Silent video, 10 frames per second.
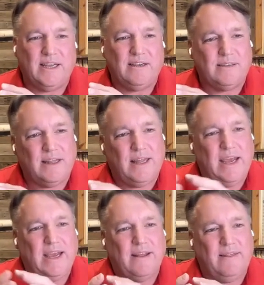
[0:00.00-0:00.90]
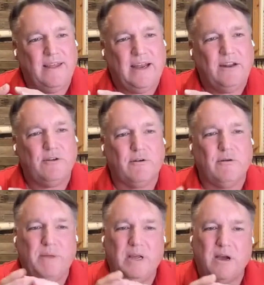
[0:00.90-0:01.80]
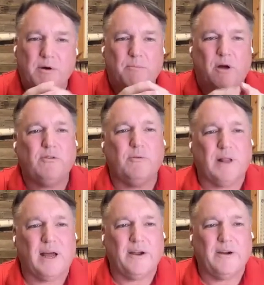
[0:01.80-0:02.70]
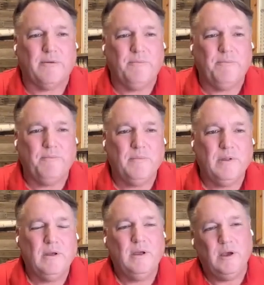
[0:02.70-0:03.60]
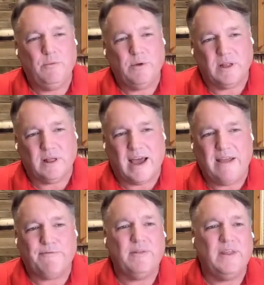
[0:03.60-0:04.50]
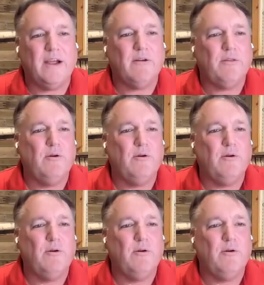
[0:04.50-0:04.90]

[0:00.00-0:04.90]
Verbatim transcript: things that they can then in turn become a multiplier. And with the lifer, they are